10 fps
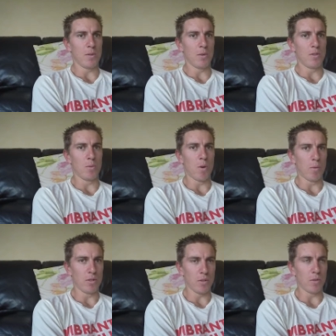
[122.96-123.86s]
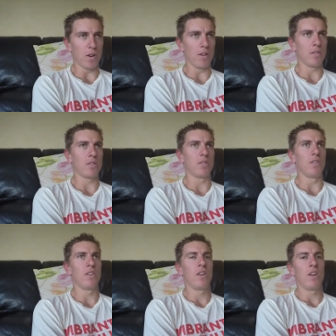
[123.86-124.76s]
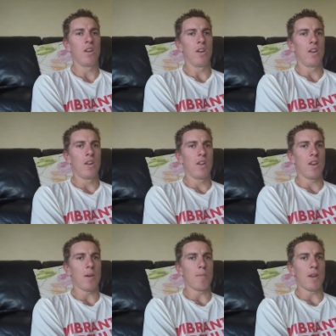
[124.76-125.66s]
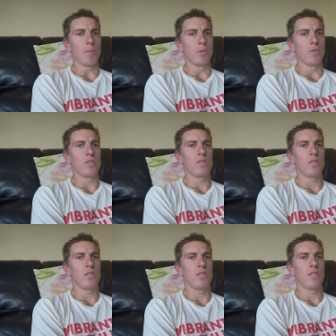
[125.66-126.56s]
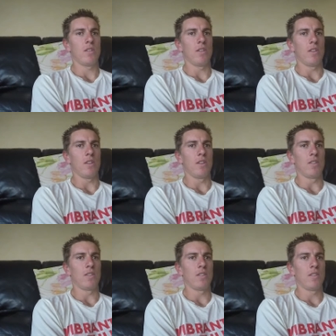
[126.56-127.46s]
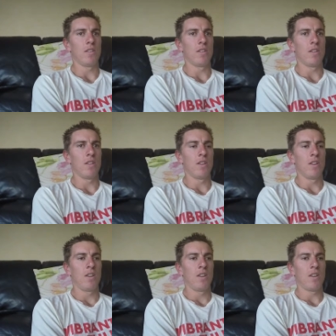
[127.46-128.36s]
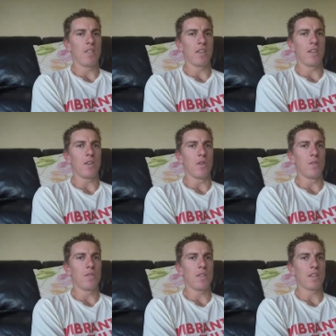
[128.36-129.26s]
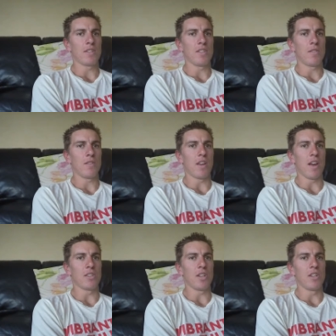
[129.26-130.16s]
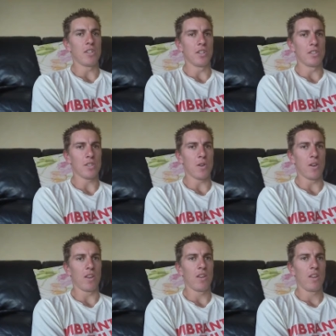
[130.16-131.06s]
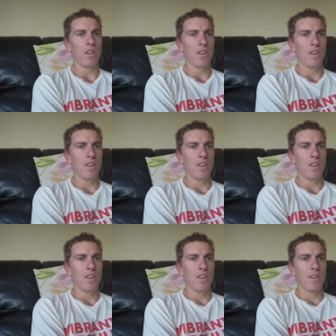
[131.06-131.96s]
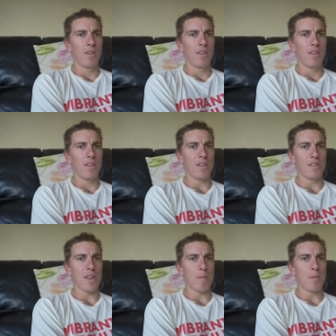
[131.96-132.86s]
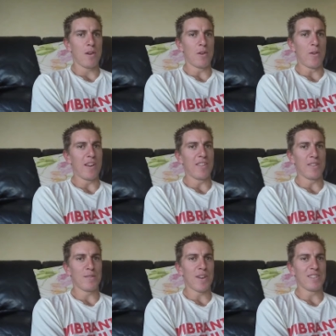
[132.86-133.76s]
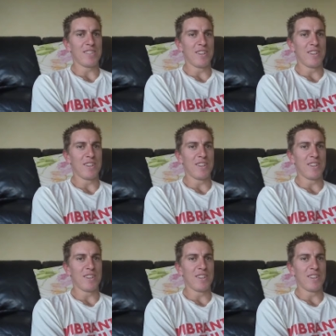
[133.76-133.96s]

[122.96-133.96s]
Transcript: that we do what we do right to help animals and I think you know things definitely are changing slowly it doesn't happen at a rate that's fast